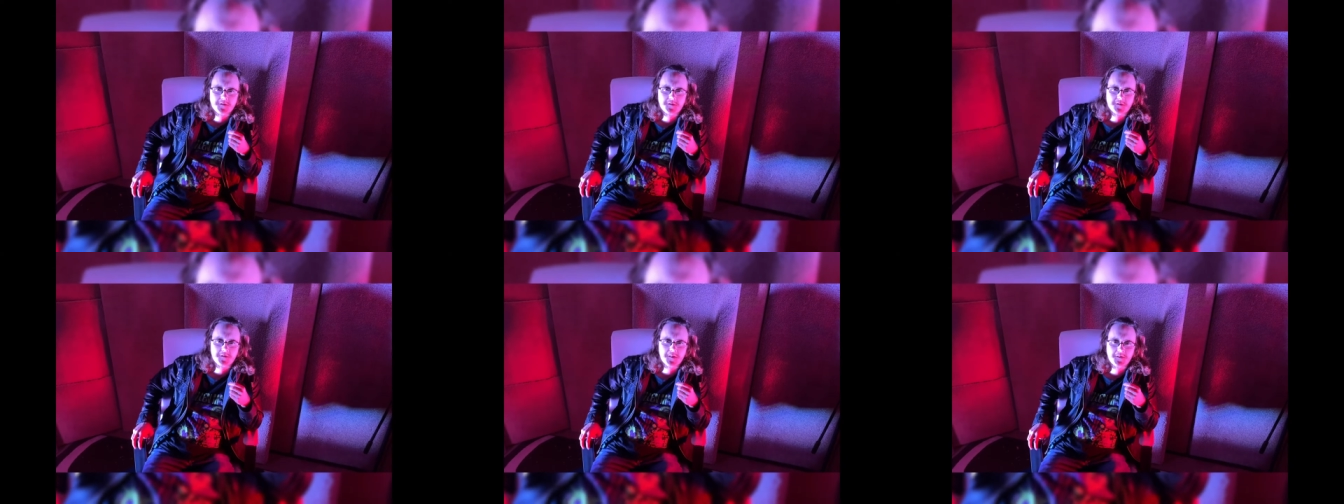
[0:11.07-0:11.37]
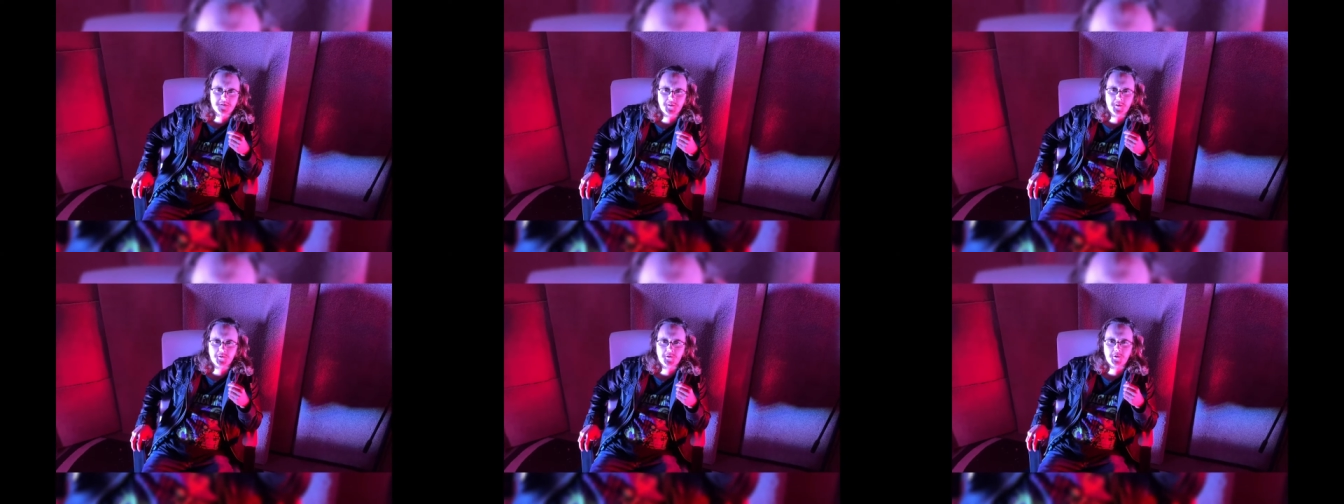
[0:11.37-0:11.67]
and
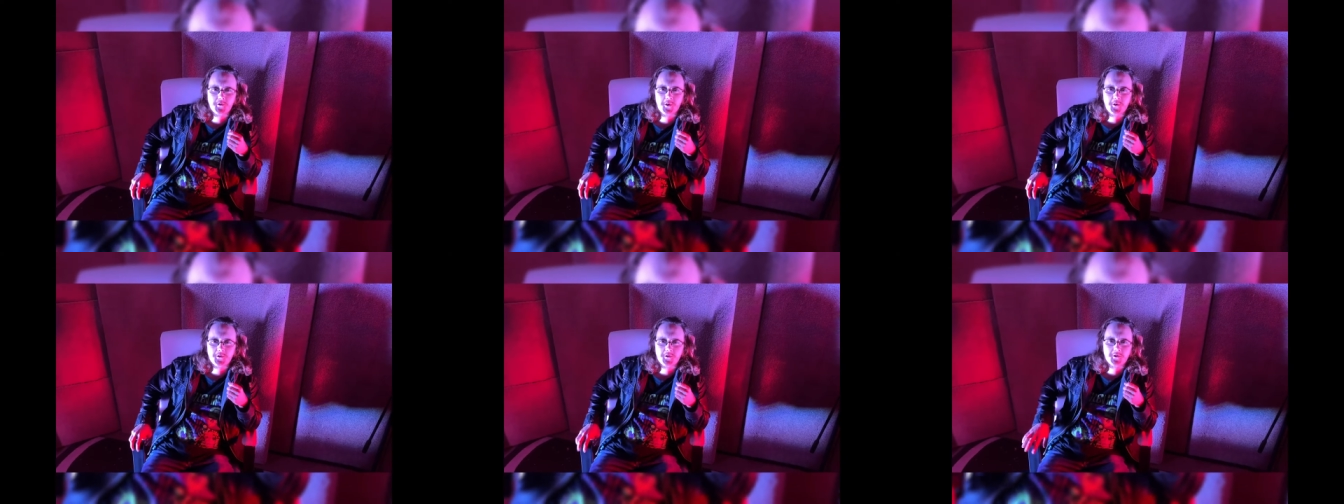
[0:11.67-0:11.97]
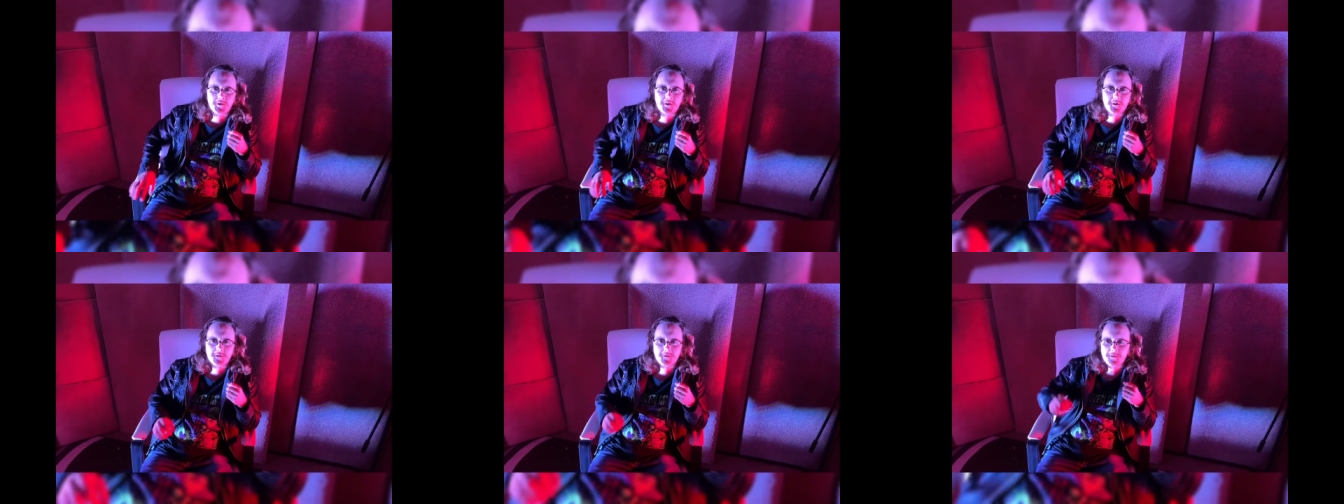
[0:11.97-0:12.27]
says, Doctor,
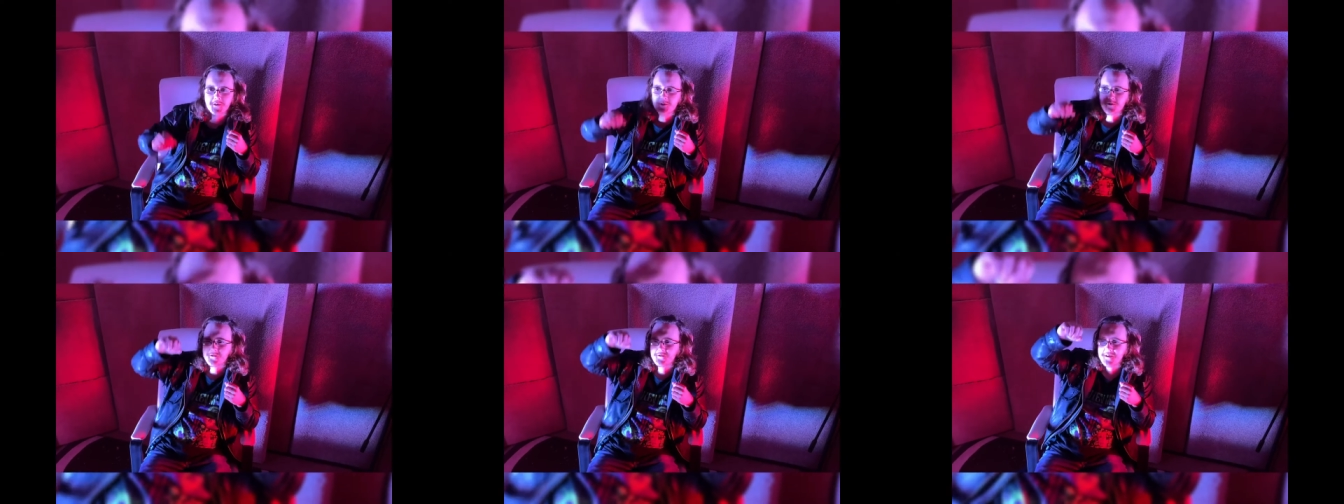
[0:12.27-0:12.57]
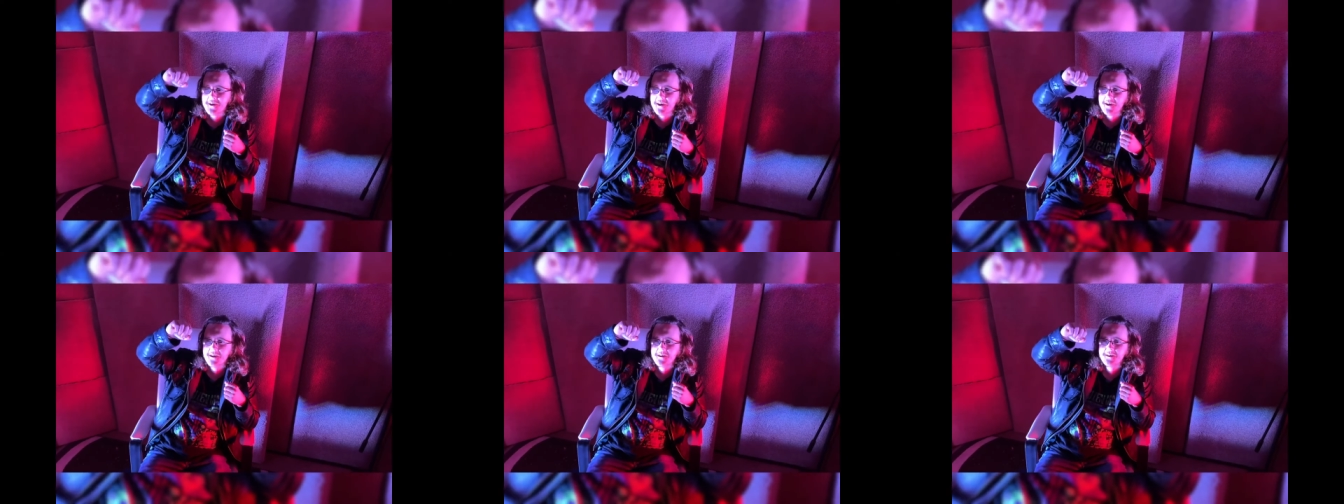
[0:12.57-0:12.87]
doctor, it hurts when I do
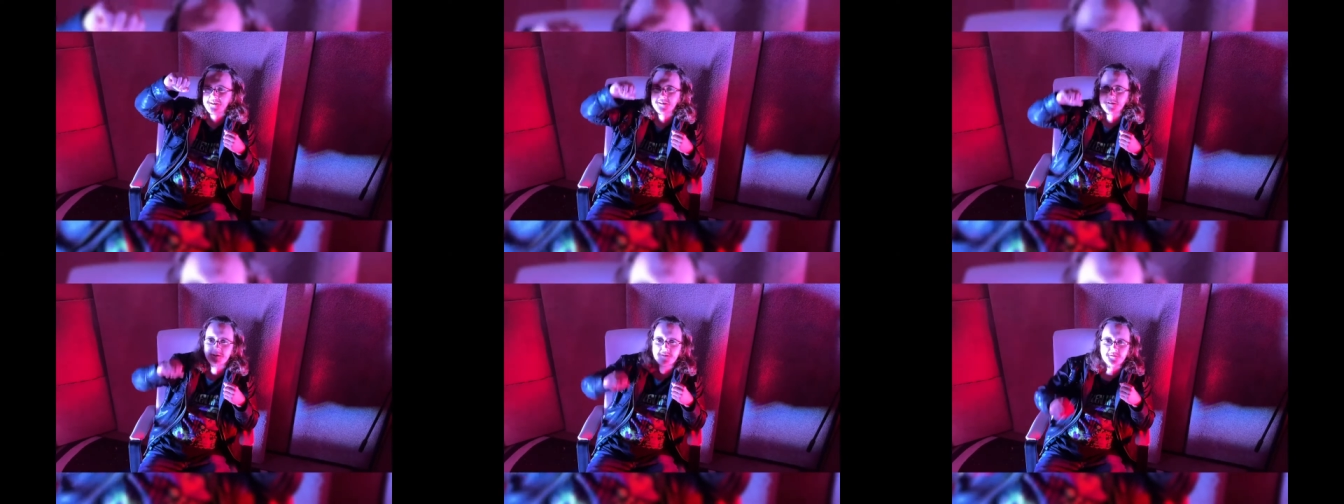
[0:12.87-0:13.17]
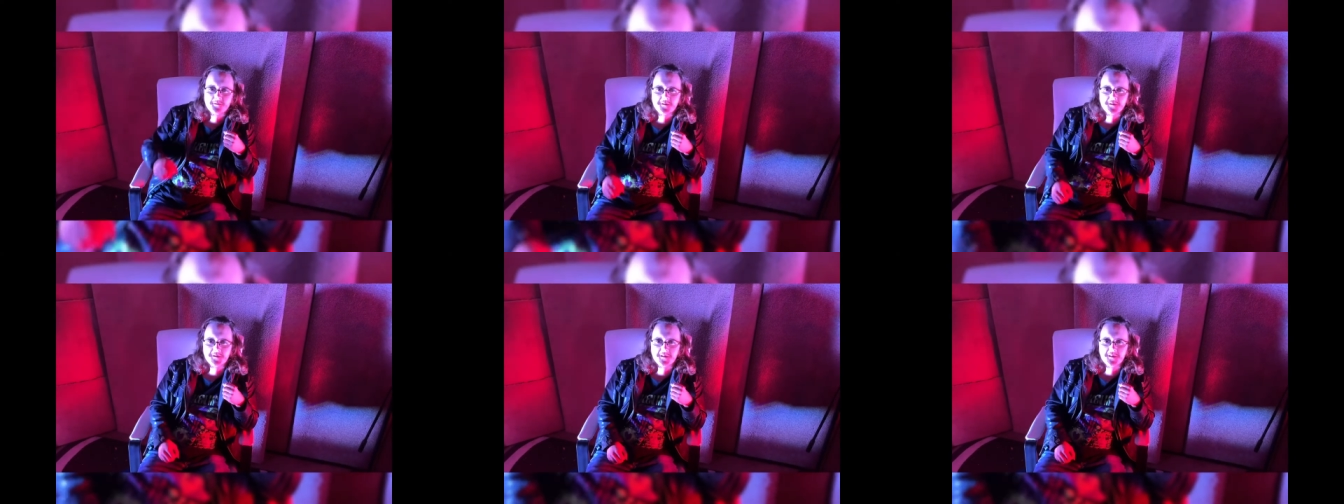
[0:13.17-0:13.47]
that.
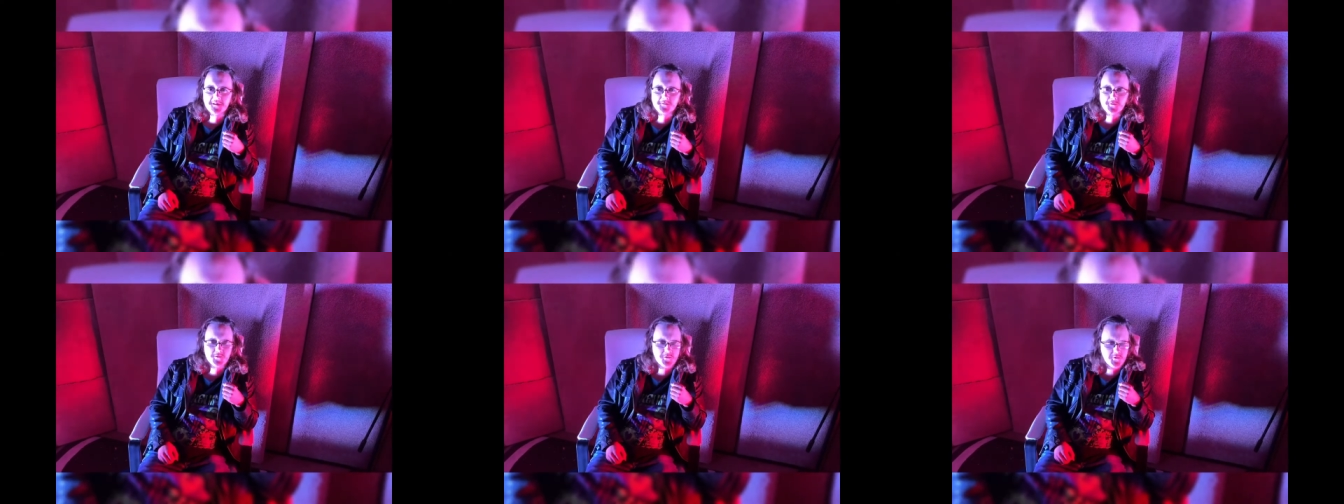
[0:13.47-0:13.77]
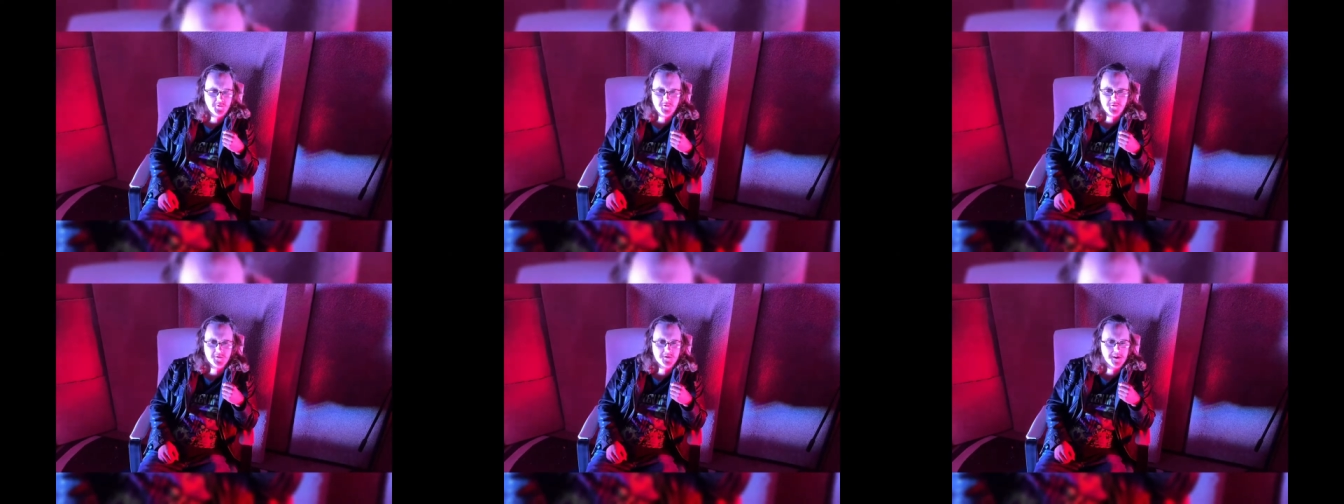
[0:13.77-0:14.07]
And he says, well,
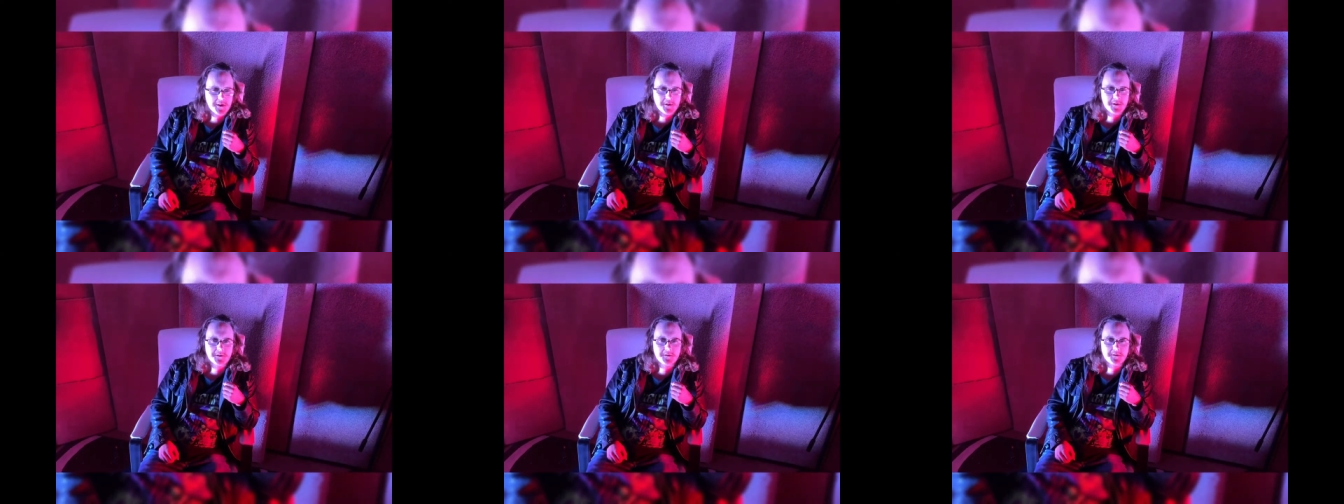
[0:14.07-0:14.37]
don't do it then.